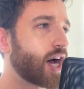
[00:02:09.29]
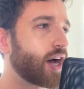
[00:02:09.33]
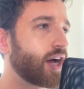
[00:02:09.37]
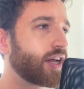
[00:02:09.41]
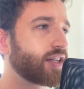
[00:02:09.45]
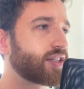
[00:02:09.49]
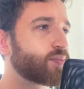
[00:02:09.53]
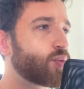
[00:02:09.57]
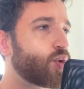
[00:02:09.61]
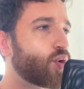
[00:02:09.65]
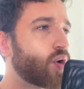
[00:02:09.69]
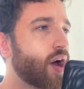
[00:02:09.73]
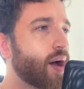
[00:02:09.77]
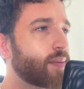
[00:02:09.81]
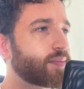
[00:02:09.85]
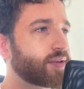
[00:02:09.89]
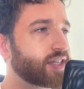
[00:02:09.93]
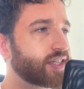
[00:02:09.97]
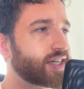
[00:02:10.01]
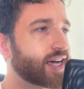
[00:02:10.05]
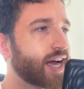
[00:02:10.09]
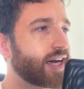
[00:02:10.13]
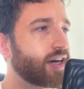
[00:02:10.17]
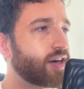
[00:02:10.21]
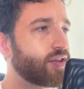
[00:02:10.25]
It's more
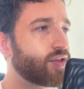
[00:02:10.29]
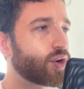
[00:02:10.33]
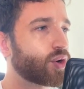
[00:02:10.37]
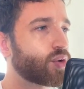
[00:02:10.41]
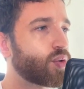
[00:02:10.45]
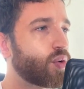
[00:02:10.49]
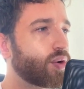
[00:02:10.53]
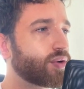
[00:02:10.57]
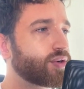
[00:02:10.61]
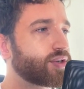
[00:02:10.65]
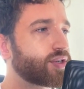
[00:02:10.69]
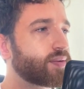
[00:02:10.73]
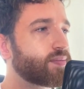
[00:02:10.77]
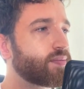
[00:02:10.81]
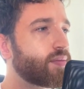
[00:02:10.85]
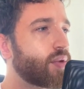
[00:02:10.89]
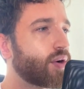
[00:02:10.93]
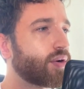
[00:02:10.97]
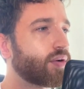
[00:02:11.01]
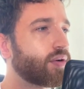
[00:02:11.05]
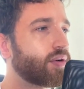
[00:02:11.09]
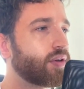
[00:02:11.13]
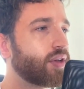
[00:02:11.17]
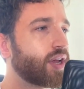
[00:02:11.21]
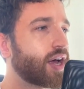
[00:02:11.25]
up-to-date in the quantum
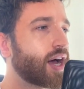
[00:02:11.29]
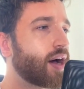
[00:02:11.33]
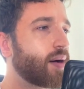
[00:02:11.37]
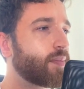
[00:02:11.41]
model,